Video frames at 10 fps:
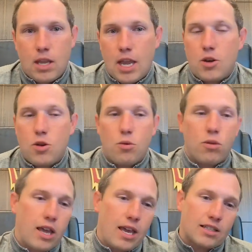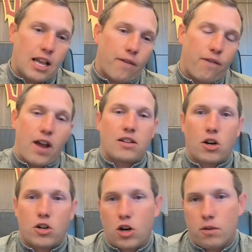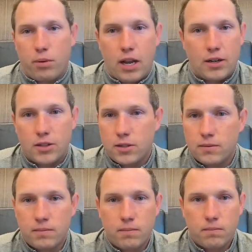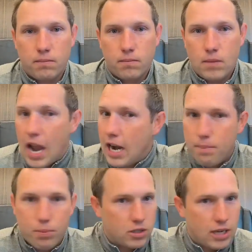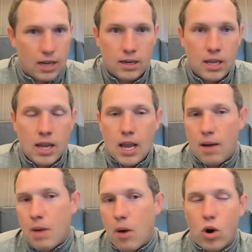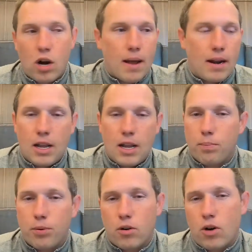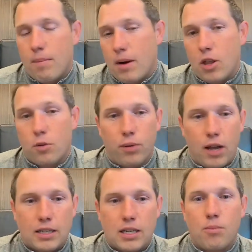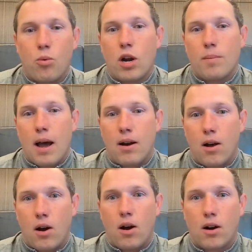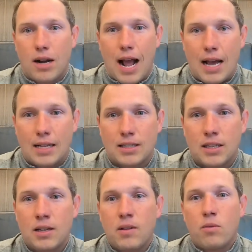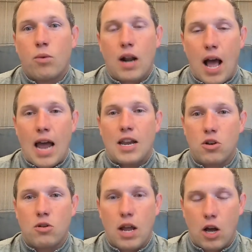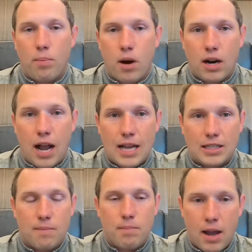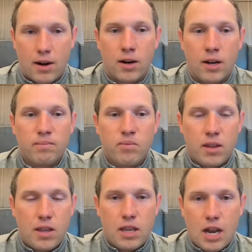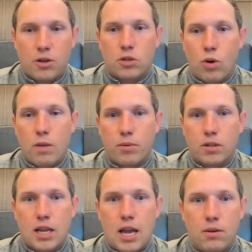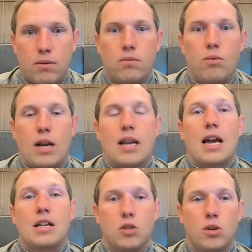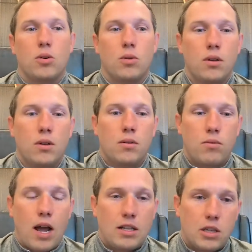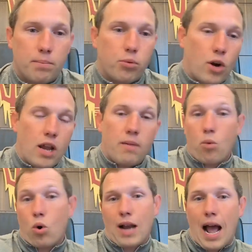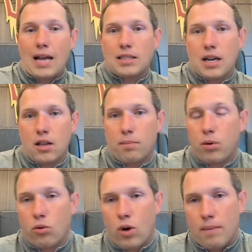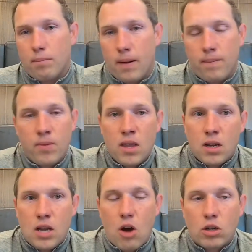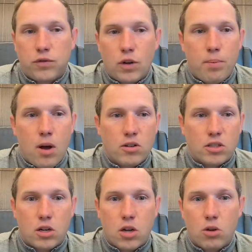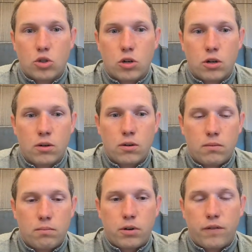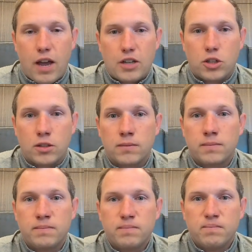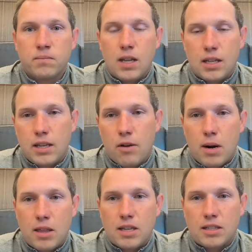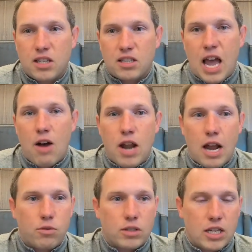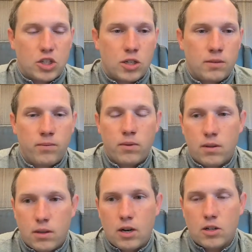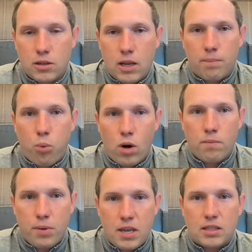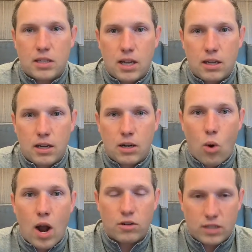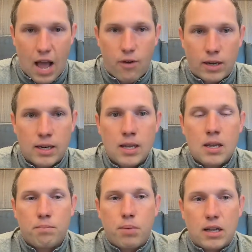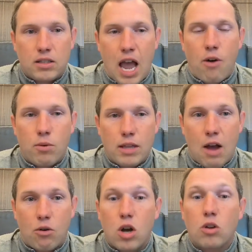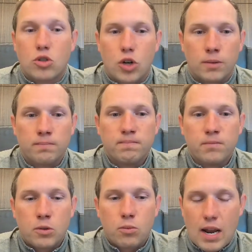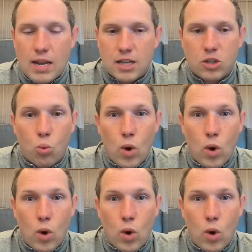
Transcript: and do things that affect our current players. 80%. I'm not worried about any other program, any other place. I'm worried about our guys, what I can do to help our guys get better. And then the other 20%, what can I do, right, to bring more guys into the program? But college football is a culture profession. It's everybody thinks it's a talent acquisition. There's an important piece to acquire talent, but talent without culture, right, doesn't